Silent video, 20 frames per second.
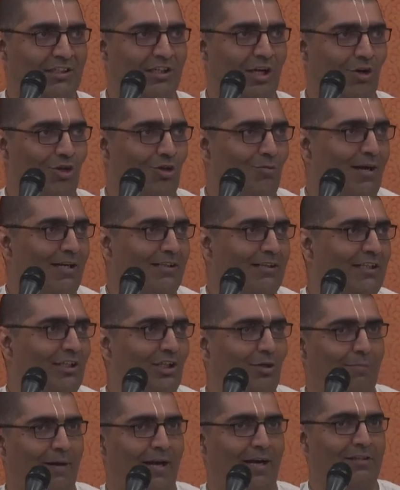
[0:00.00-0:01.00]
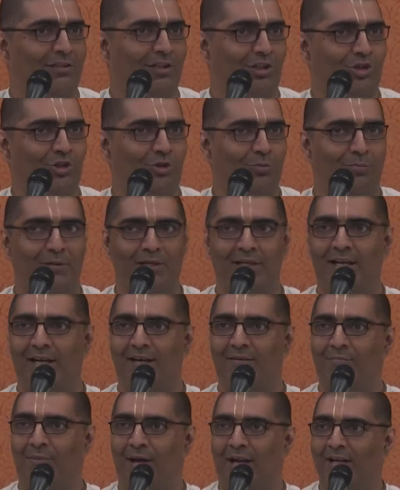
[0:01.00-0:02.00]
now you might think your parents are stupid
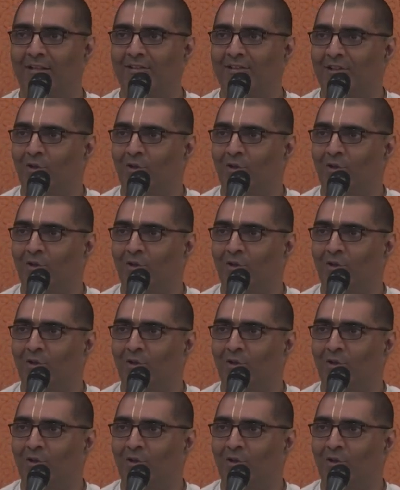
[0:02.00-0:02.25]
and parents